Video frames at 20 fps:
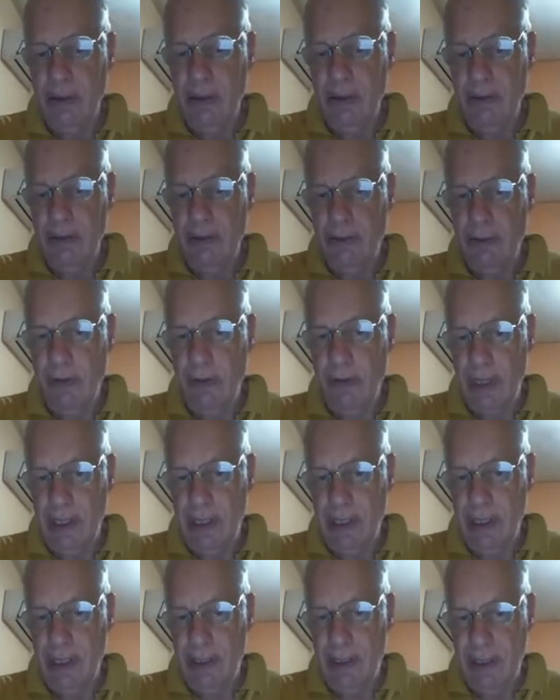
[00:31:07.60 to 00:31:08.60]
for
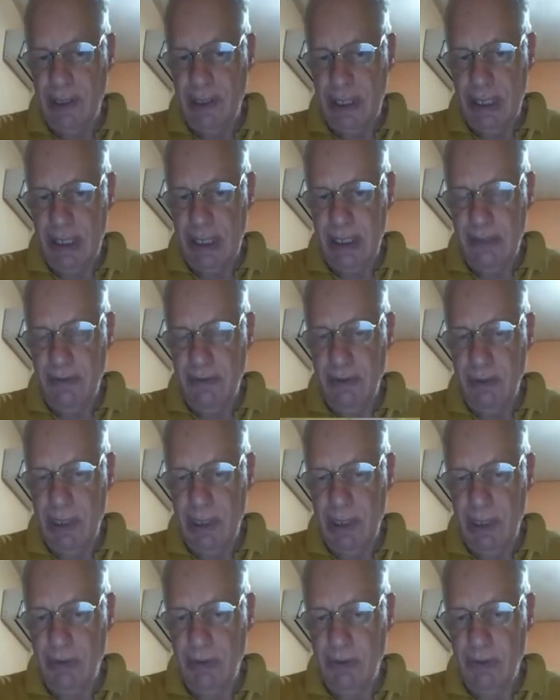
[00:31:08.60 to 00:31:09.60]
these sets V1
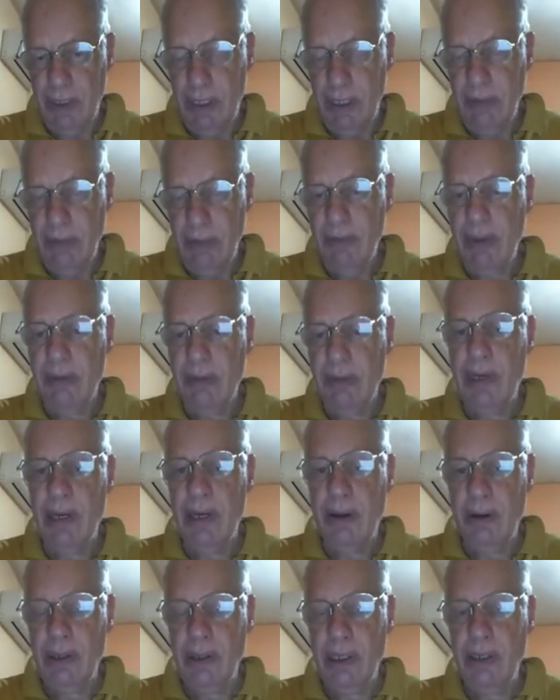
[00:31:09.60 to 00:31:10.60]
up to Vm
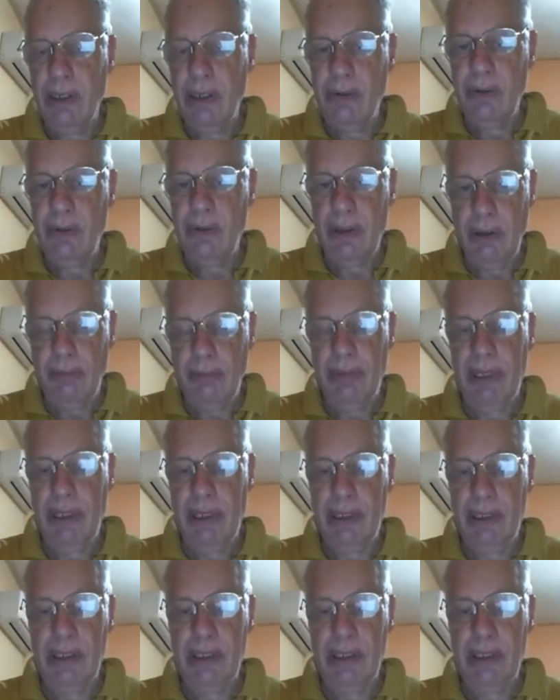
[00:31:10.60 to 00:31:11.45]
belonging to the complex.